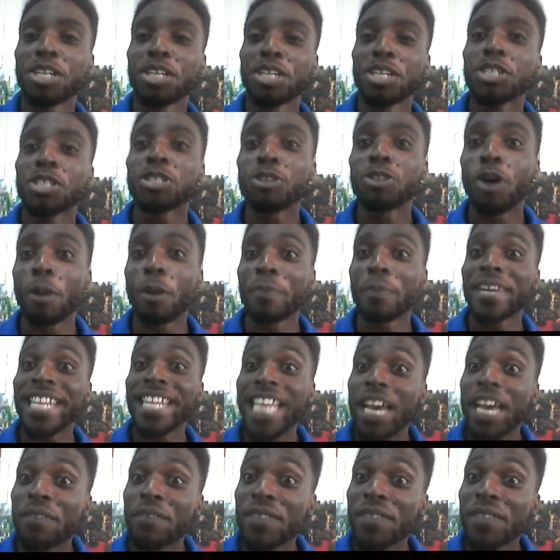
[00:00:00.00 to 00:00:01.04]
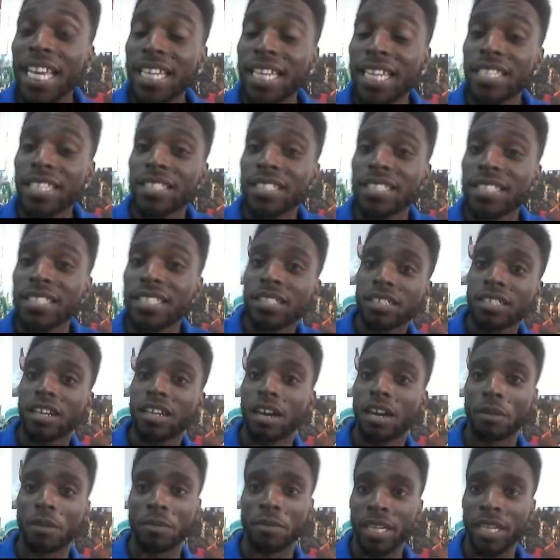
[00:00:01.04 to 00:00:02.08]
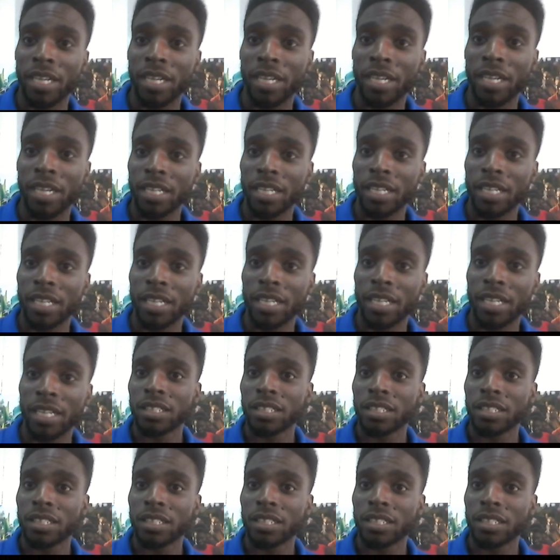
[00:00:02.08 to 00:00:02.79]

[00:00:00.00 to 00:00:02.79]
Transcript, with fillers: Show me the evidence.